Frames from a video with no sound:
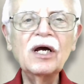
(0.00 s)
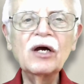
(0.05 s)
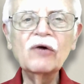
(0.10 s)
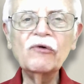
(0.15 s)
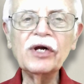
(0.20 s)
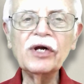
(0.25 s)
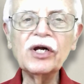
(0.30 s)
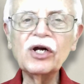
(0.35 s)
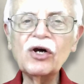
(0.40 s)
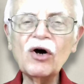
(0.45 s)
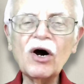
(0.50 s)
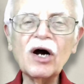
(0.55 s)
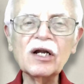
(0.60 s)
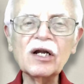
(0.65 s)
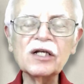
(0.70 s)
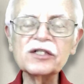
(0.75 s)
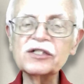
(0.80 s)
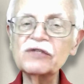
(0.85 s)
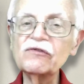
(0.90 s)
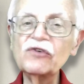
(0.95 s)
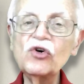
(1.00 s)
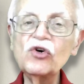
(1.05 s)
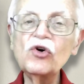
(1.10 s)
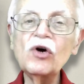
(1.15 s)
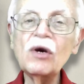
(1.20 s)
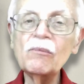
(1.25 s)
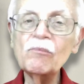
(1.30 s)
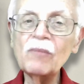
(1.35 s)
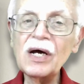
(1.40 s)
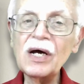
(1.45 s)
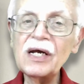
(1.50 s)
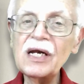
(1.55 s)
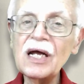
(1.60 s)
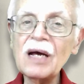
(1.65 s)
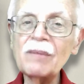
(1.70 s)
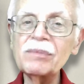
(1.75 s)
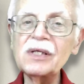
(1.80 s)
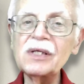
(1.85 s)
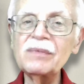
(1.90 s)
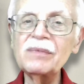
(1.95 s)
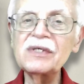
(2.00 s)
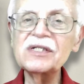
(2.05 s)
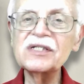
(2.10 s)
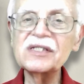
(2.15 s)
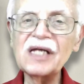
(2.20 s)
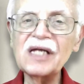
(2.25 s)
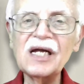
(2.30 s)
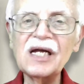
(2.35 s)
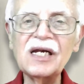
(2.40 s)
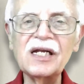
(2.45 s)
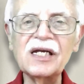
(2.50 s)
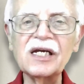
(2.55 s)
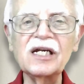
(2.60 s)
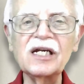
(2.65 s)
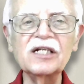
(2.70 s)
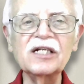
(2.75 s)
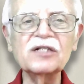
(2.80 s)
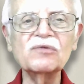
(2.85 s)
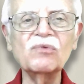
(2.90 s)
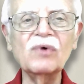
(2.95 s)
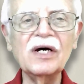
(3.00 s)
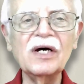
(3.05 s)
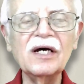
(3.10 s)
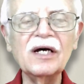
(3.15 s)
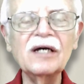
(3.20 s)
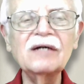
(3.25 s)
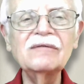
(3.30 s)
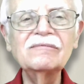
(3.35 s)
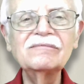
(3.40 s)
regardless of who might happen to be standing in his way.